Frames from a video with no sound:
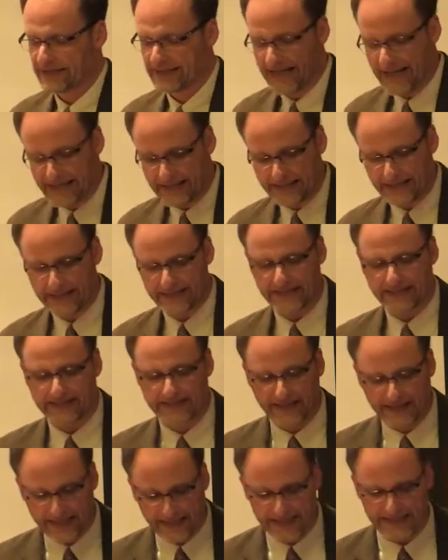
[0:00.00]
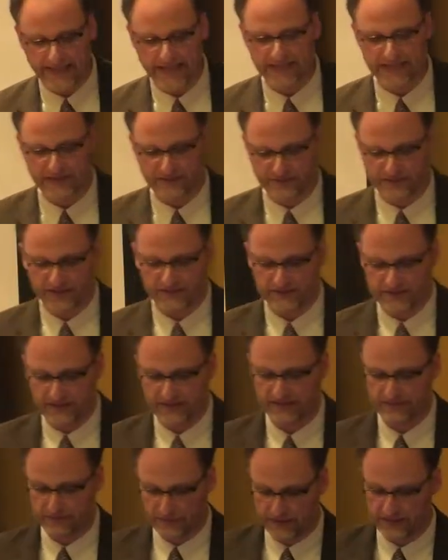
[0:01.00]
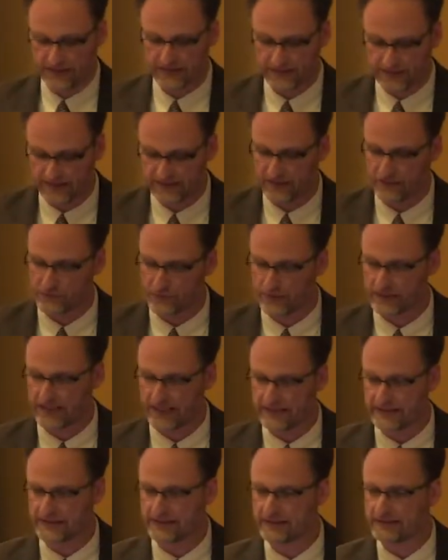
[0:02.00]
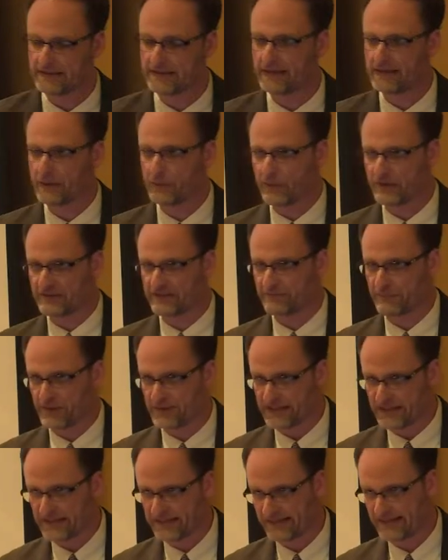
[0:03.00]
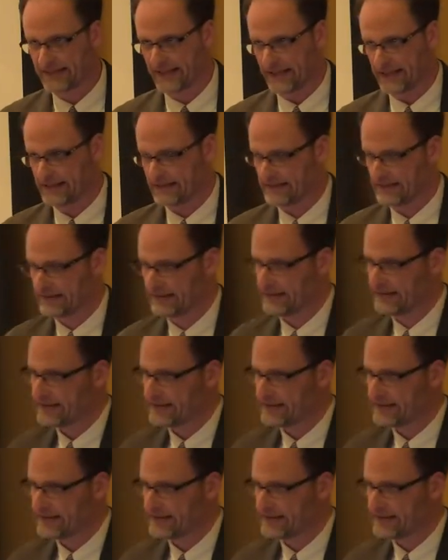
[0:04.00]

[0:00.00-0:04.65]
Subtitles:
Kenya in the late 1950s, particularly central Kenya, was a police state.